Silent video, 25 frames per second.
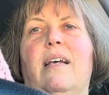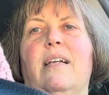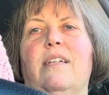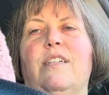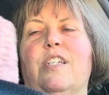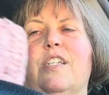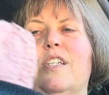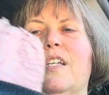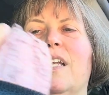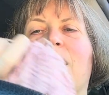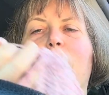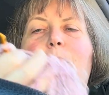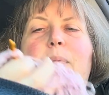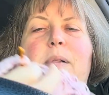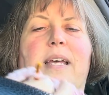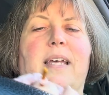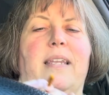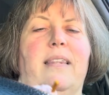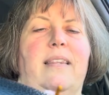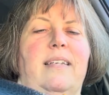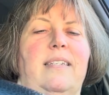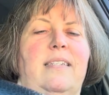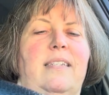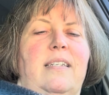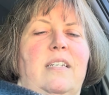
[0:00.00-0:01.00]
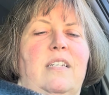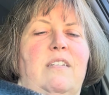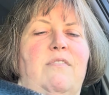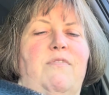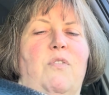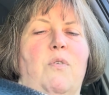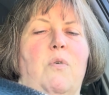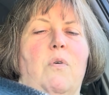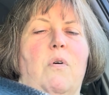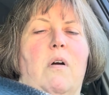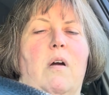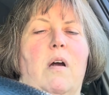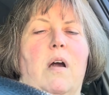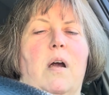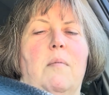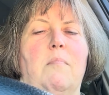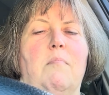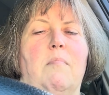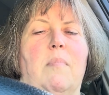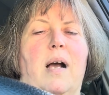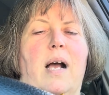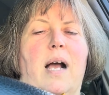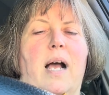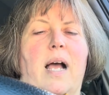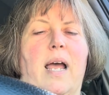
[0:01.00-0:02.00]
Just gonna play. This is for
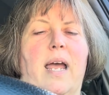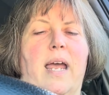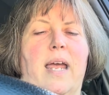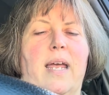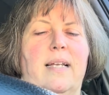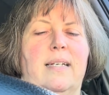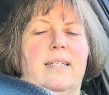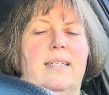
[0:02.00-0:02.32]
my